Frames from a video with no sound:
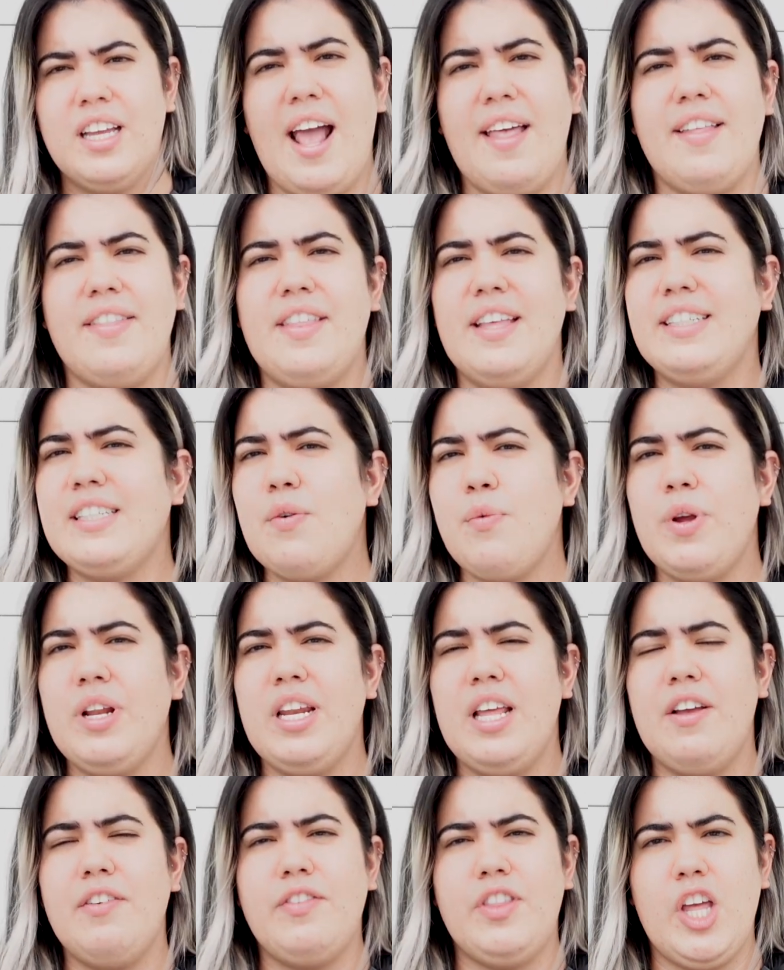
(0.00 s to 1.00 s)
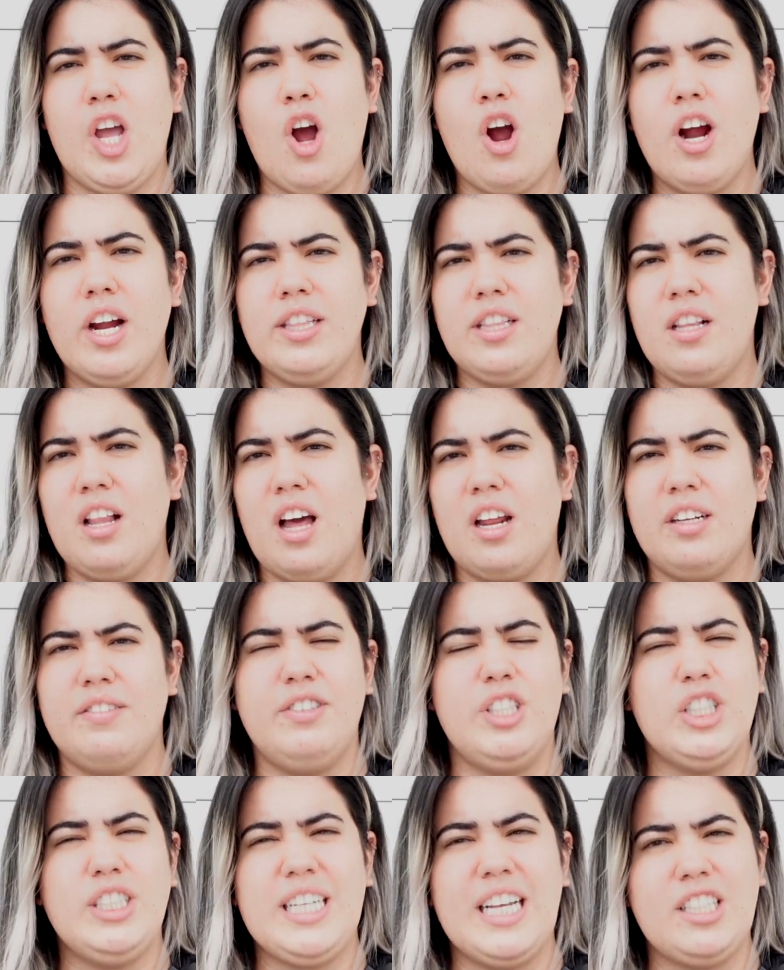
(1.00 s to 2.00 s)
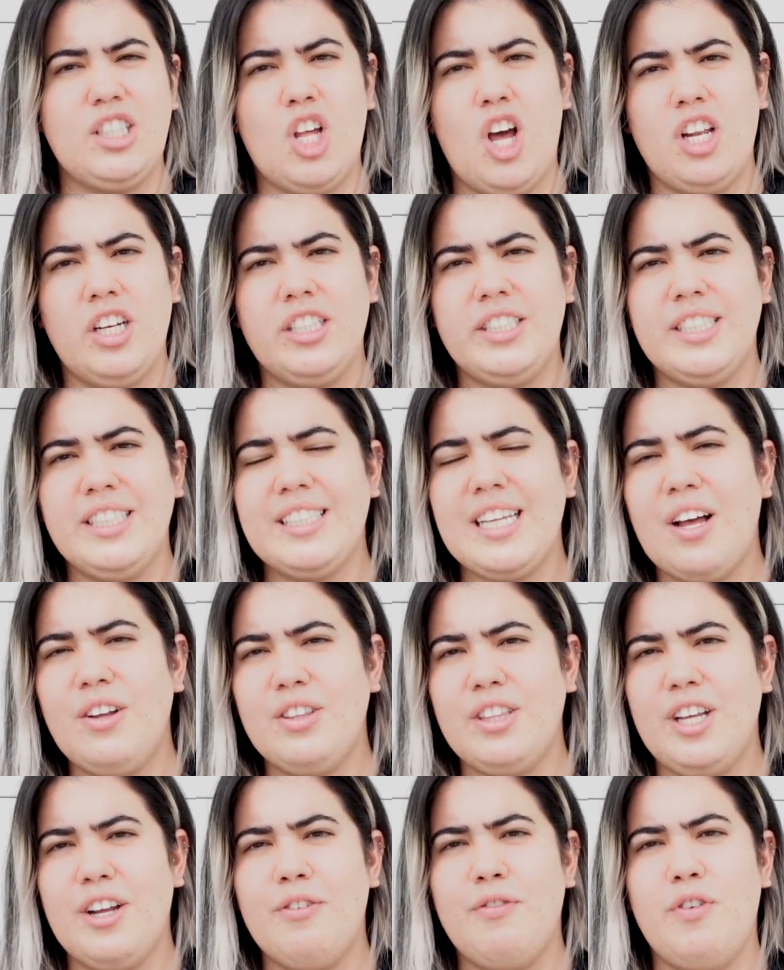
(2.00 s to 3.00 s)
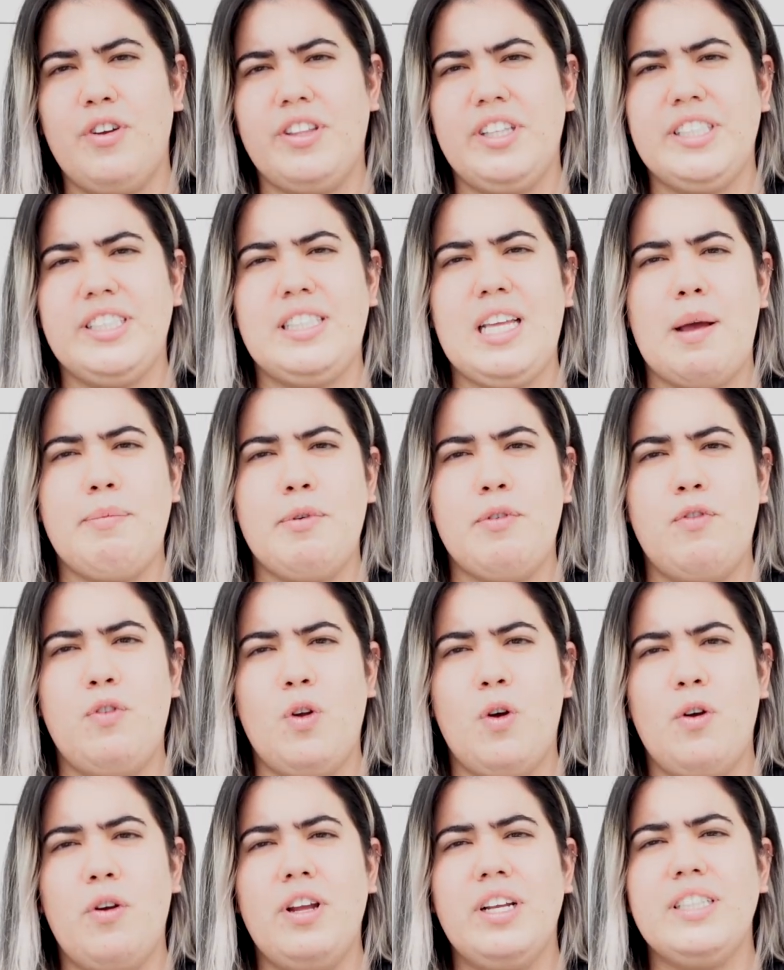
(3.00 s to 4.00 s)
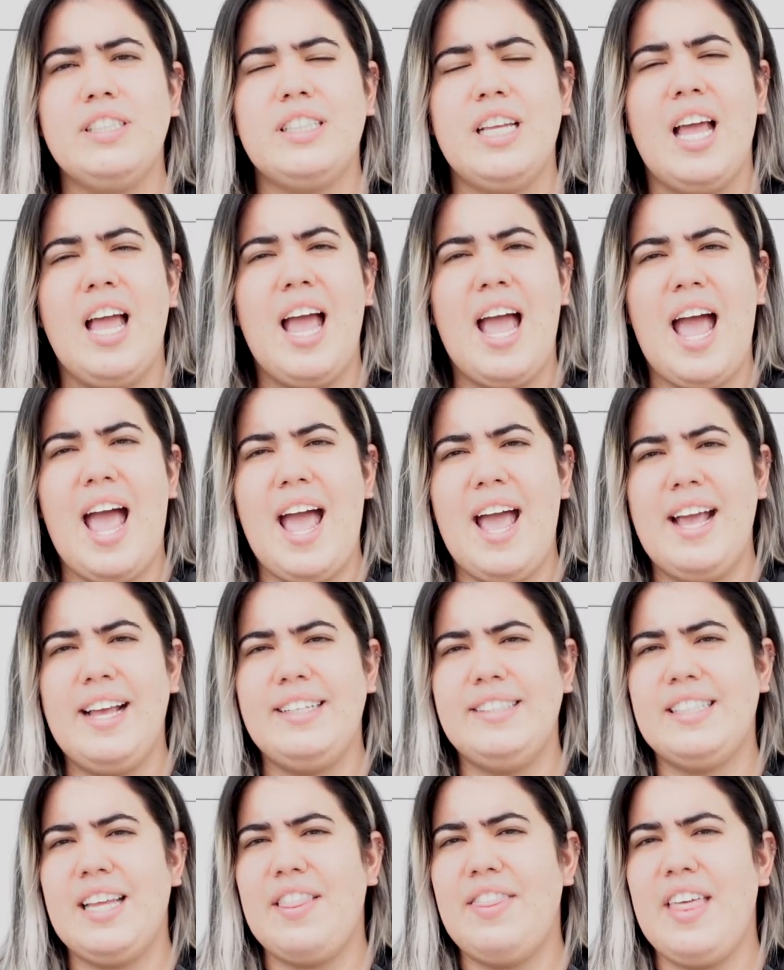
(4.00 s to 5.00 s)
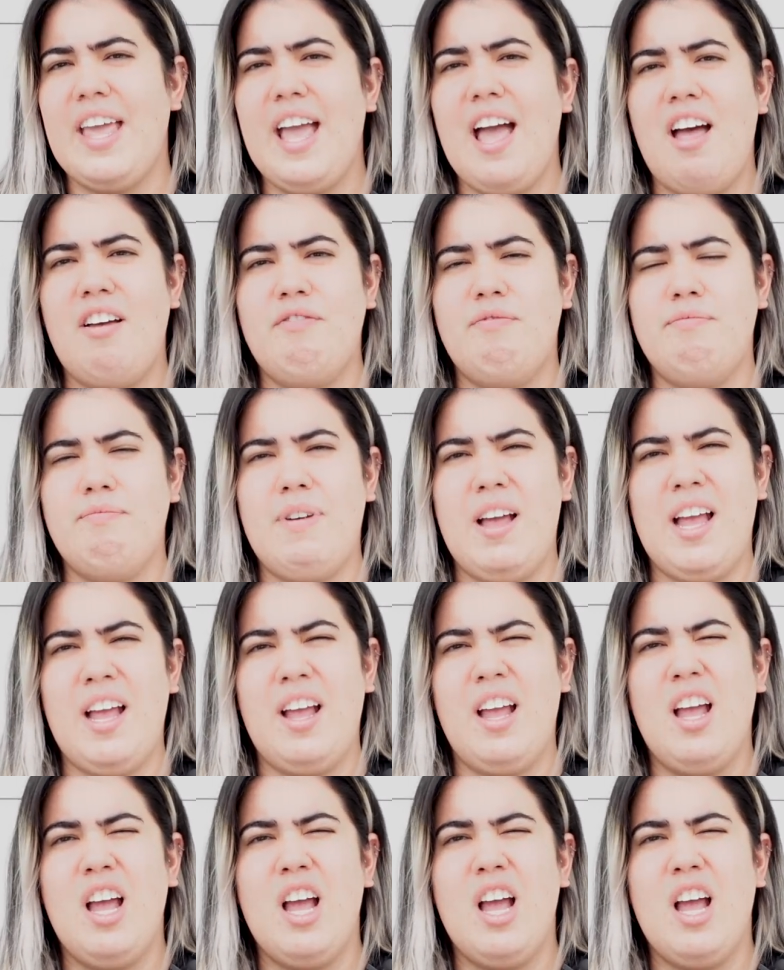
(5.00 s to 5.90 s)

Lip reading: In the days that we live, there are a lot of new technologies out there for these type of floorings, and they have met